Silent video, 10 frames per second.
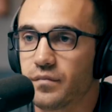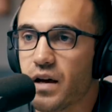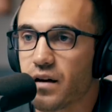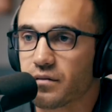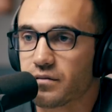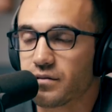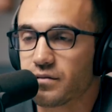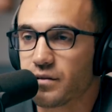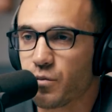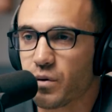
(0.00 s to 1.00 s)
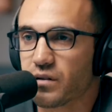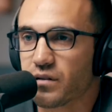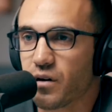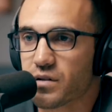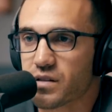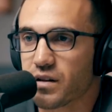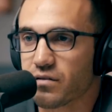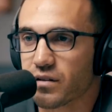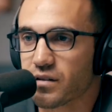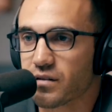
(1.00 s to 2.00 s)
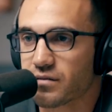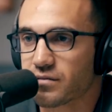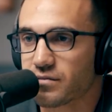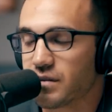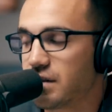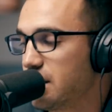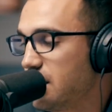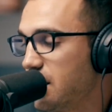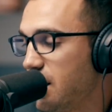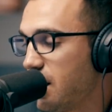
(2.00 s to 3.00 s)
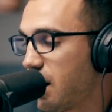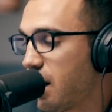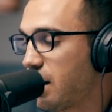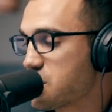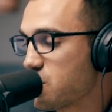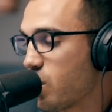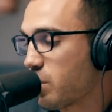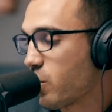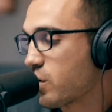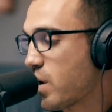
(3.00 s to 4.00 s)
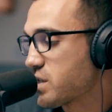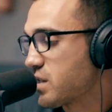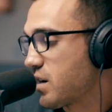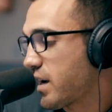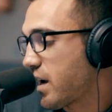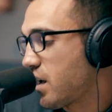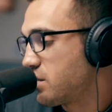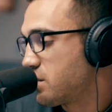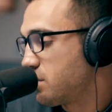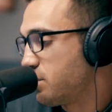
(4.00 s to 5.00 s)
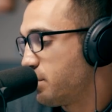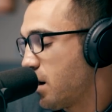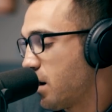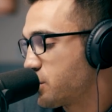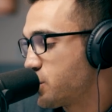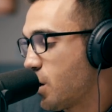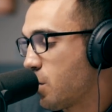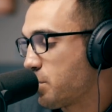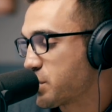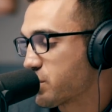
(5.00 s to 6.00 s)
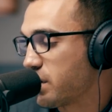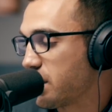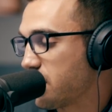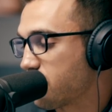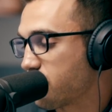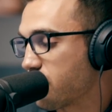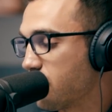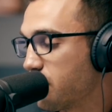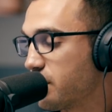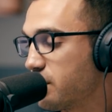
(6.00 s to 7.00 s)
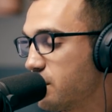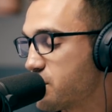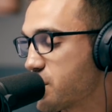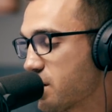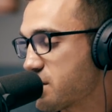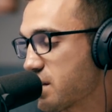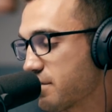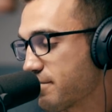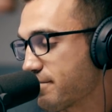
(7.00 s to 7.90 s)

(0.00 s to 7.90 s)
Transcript: Yeah. You know, and you wouldn't notice the difference. Right. Uh, let's do one more question here. I got uh, Joe Petrilli from New Jersey.